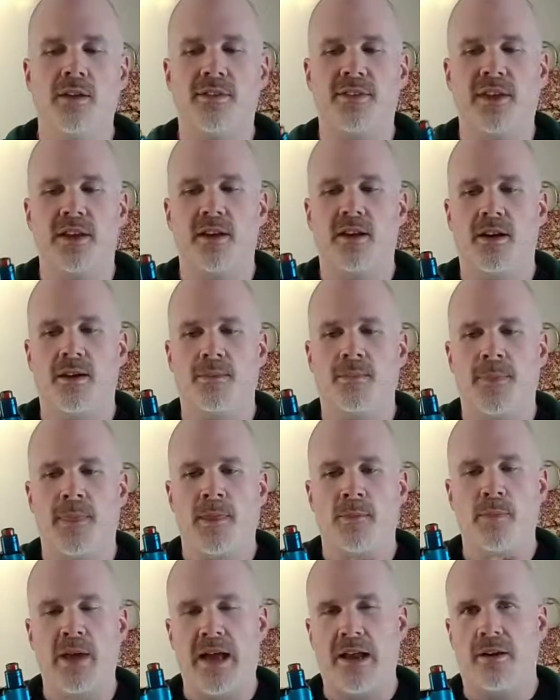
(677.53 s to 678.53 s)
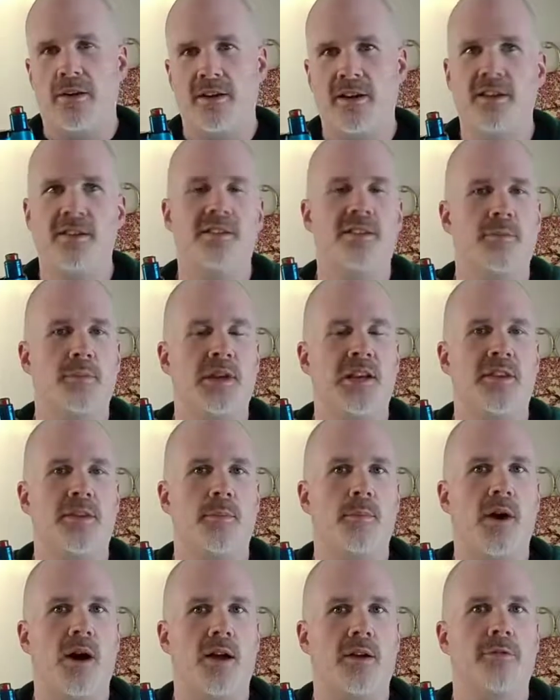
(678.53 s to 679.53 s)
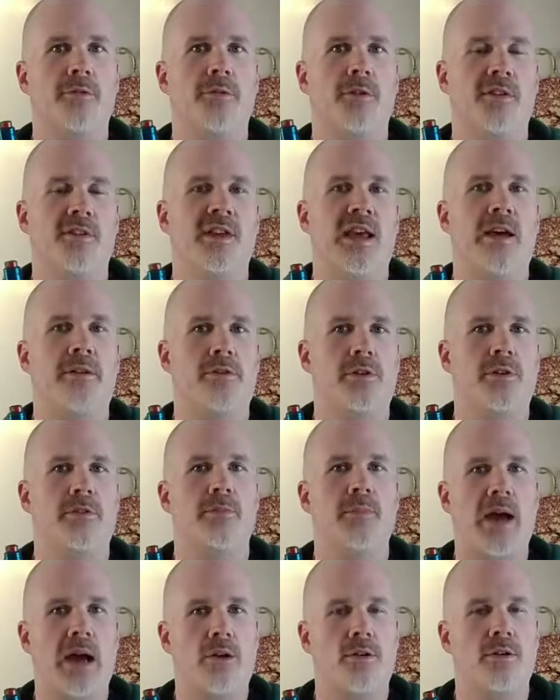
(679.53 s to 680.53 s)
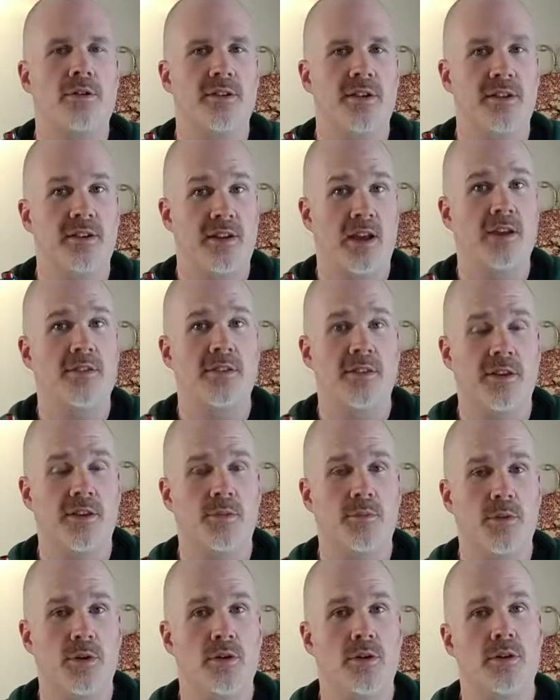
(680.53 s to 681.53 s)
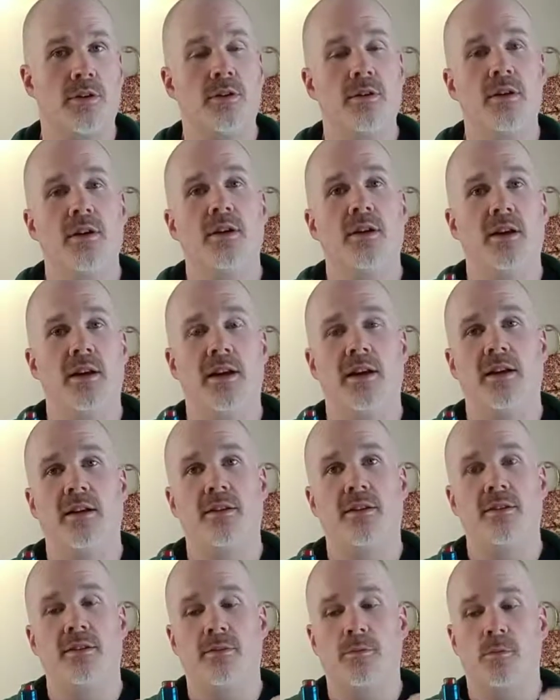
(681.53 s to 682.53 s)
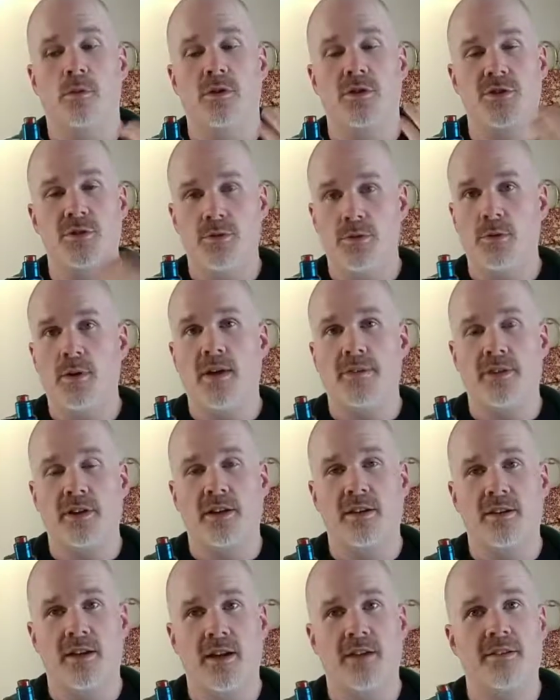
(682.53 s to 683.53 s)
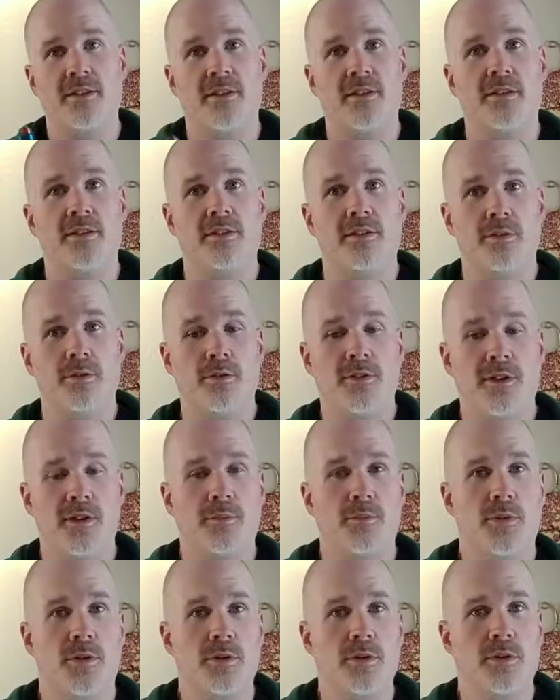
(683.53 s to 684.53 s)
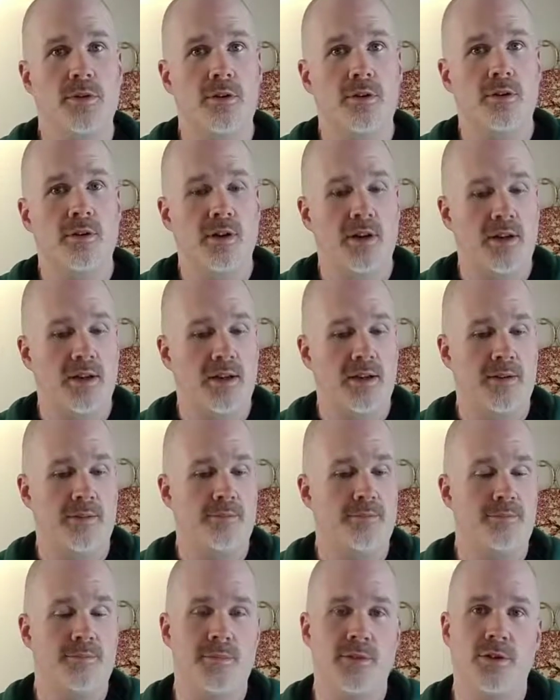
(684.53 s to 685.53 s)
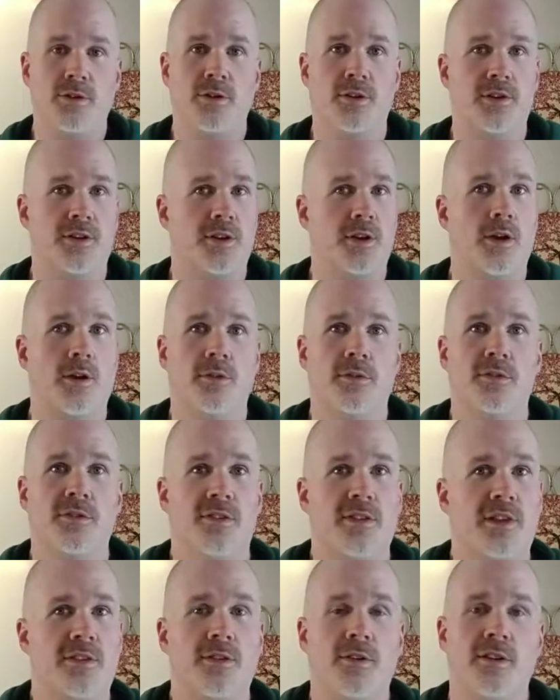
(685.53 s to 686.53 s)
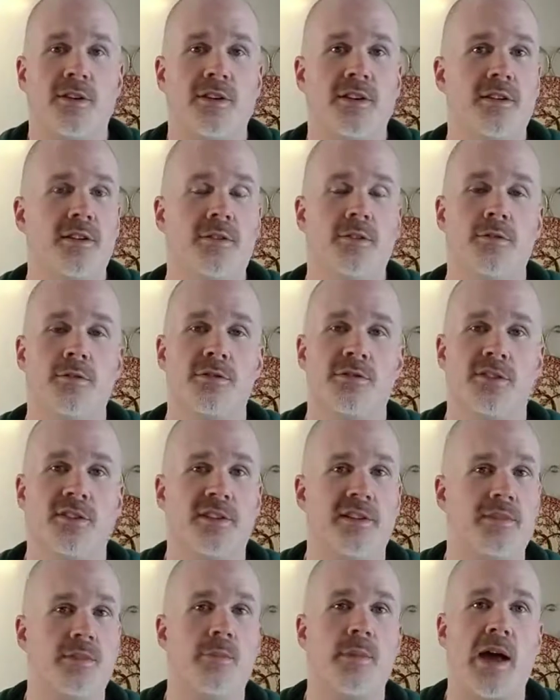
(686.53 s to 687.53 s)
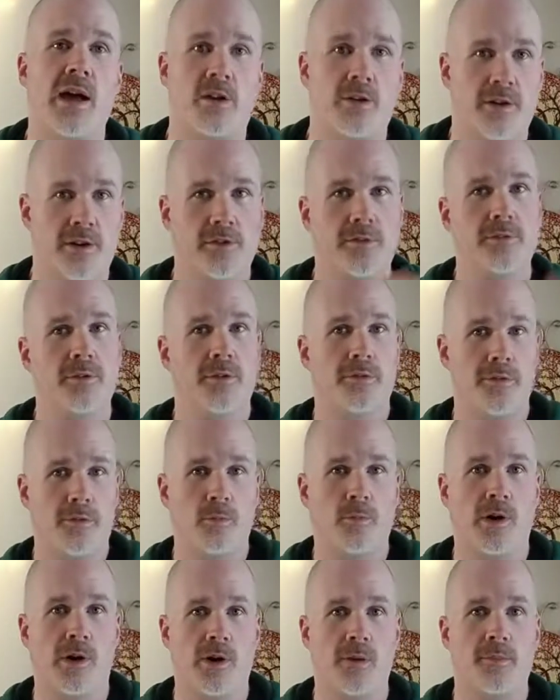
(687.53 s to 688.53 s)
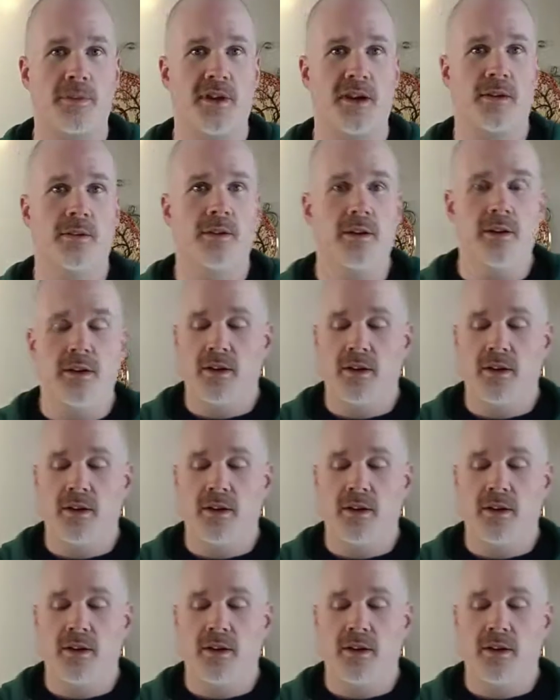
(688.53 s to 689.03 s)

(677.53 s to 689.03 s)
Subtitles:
The battery needs to be in the mod for it to have enough power to connect to the computer, and once you do have it connected to the computer, you're good to go. So that's all you need to do is just leave the battery in for the firmware update.